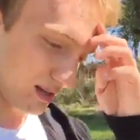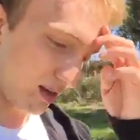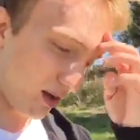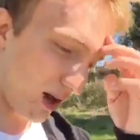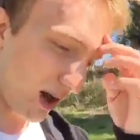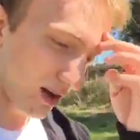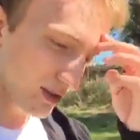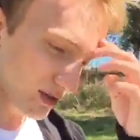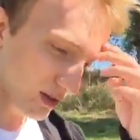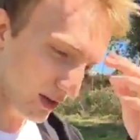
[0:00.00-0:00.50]

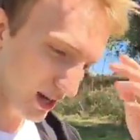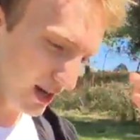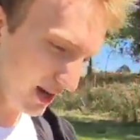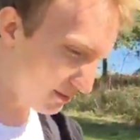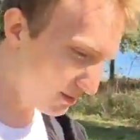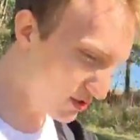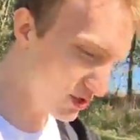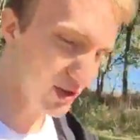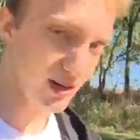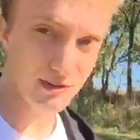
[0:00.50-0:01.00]
Ohio's great.
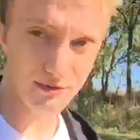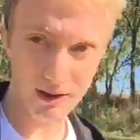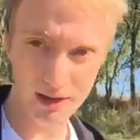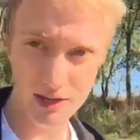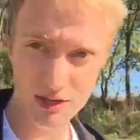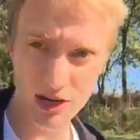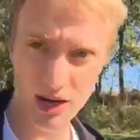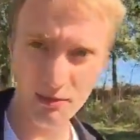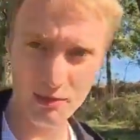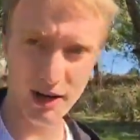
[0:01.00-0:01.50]
I'm just trying to
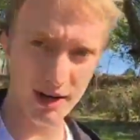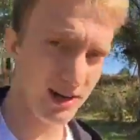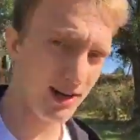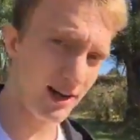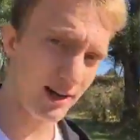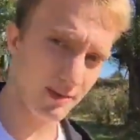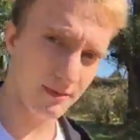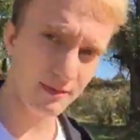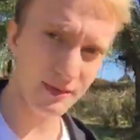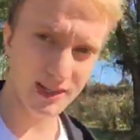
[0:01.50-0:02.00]
find a job right
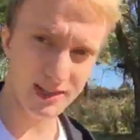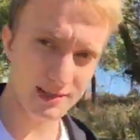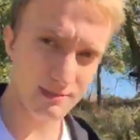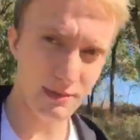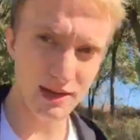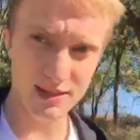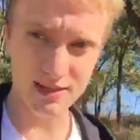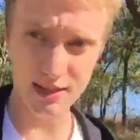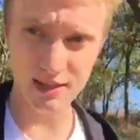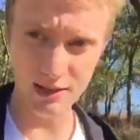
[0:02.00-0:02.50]
now. That's
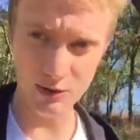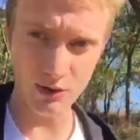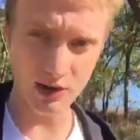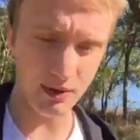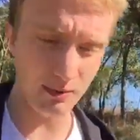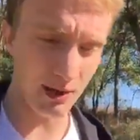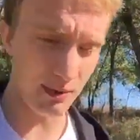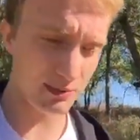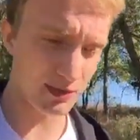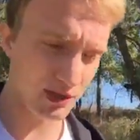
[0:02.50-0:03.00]
basically what
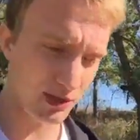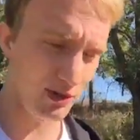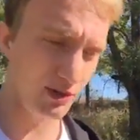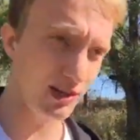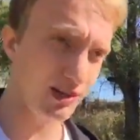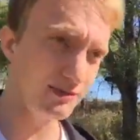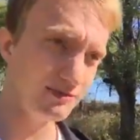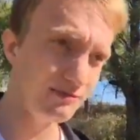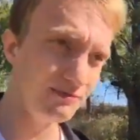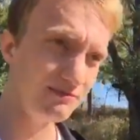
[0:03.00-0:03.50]
I'm up to,
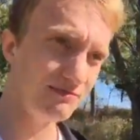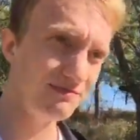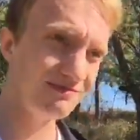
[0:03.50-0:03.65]
and I'm